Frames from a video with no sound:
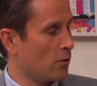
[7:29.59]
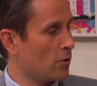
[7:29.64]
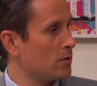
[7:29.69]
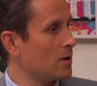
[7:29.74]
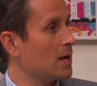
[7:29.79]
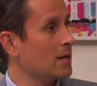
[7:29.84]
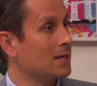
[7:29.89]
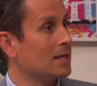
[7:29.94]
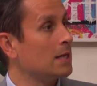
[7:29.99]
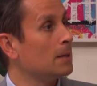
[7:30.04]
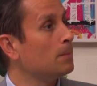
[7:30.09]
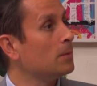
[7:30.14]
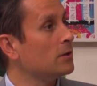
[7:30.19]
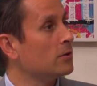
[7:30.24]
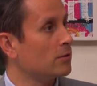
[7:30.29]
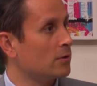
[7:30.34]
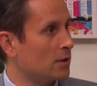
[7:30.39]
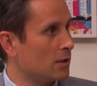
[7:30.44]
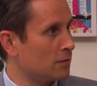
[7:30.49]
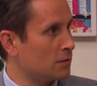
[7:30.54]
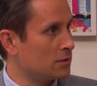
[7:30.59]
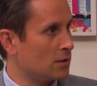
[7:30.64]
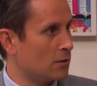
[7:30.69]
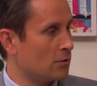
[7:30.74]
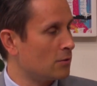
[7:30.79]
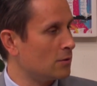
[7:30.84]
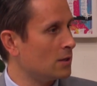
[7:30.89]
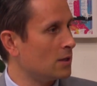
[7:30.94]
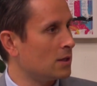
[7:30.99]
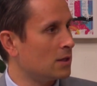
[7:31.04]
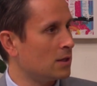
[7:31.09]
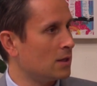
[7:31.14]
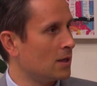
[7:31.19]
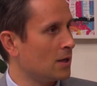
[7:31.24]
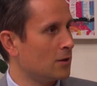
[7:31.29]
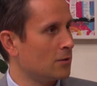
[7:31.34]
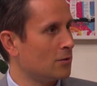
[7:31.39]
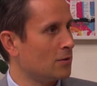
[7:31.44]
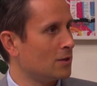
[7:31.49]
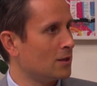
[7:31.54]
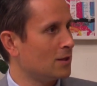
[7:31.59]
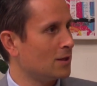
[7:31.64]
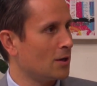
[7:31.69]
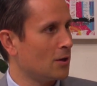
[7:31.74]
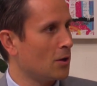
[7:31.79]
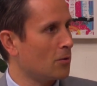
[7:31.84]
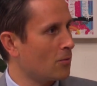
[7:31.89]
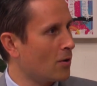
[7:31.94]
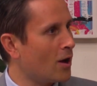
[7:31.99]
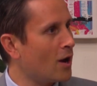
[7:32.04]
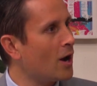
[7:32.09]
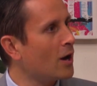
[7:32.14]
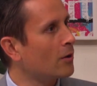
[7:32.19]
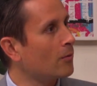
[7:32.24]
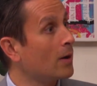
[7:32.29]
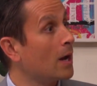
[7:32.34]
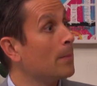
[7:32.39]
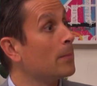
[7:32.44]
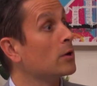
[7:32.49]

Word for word: or not keeping your gifts underneath, underneath a rock, right?